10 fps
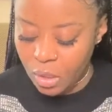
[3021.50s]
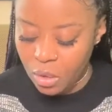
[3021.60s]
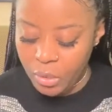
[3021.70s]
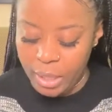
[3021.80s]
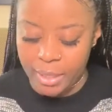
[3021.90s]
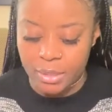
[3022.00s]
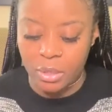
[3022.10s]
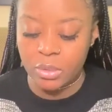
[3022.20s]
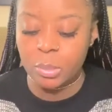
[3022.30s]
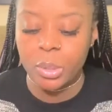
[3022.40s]
Okay,
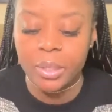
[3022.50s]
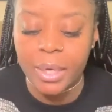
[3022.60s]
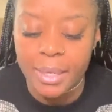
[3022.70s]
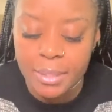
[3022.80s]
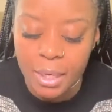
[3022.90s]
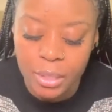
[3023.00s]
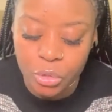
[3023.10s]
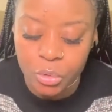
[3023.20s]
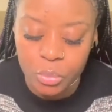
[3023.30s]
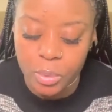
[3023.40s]
so Spirit Guides and
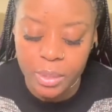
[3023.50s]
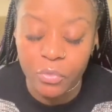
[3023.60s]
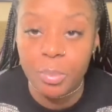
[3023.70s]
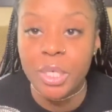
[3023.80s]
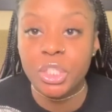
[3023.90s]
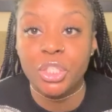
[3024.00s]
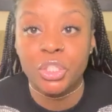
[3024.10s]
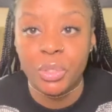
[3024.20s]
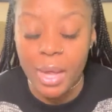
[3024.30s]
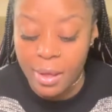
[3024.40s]
Angels, what information
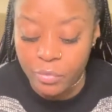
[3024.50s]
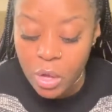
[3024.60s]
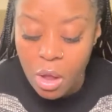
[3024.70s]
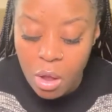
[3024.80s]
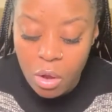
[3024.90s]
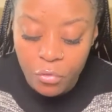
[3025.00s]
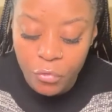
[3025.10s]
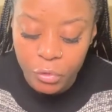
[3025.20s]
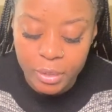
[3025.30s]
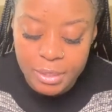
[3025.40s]
do you have
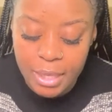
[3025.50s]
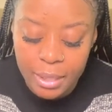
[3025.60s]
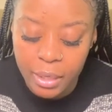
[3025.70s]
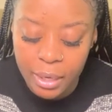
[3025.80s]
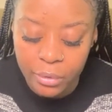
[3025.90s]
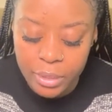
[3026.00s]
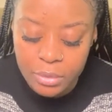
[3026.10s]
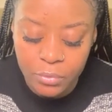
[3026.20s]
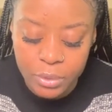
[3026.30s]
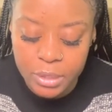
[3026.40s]
for the sign of Aries
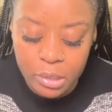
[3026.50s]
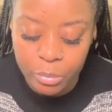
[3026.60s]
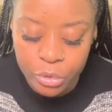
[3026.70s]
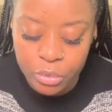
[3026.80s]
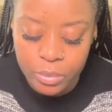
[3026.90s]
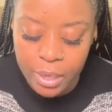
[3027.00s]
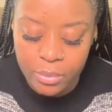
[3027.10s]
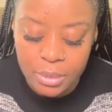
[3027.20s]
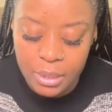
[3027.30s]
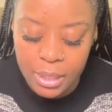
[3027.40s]
for December
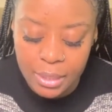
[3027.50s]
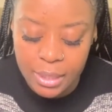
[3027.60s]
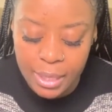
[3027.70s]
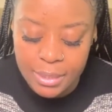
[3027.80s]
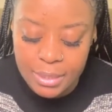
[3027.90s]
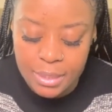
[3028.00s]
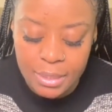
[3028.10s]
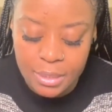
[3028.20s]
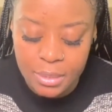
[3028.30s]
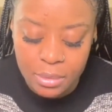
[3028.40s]

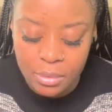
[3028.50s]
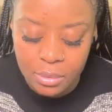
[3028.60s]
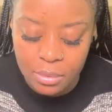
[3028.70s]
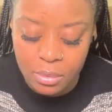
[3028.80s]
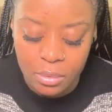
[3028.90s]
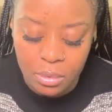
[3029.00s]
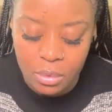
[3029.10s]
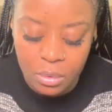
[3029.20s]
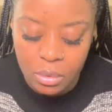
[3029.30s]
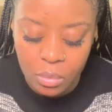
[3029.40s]
2019?
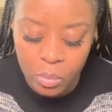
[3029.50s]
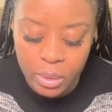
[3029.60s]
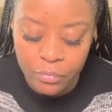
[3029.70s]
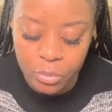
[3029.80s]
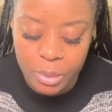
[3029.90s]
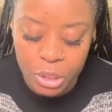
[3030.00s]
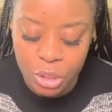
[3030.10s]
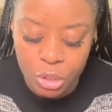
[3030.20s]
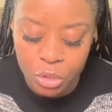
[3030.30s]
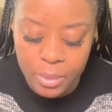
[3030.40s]
What
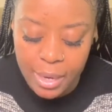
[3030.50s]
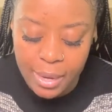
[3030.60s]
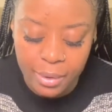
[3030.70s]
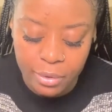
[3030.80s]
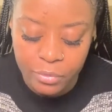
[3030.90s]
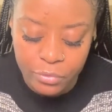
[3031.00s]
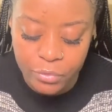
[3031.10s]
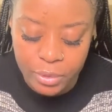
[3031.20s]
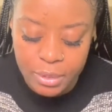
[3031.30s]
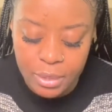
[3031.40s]
information do you have
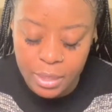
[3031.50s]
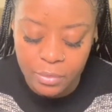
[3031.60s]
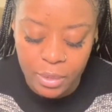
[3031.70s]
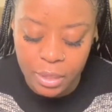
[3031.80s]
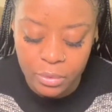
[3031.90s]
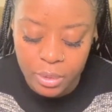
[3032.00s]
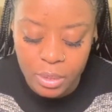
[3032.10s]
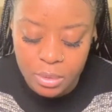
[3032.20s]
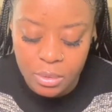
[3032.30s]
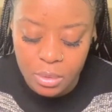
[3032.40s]
for the sign of Aries
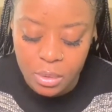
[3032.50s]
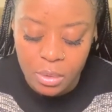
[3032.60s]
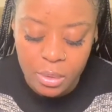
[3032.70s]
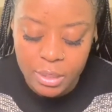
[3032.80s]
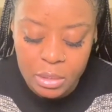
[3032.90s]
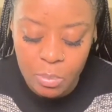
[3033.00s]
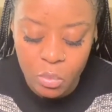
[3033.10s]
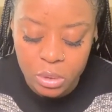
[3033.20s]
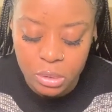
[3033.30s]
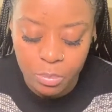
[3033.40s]
that's
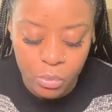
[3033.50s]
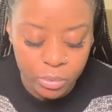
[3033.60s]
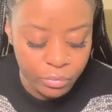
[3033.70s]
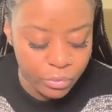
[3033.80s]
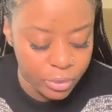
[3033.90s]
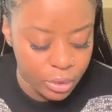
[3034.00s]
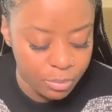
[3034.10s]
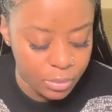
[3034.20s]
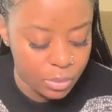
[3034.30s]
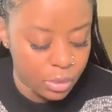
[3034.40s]
most important for them?
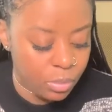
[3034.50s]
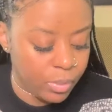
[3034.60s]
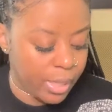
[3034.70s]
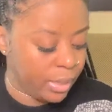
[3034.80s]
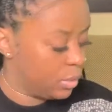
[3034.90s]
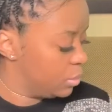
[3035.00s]
All right.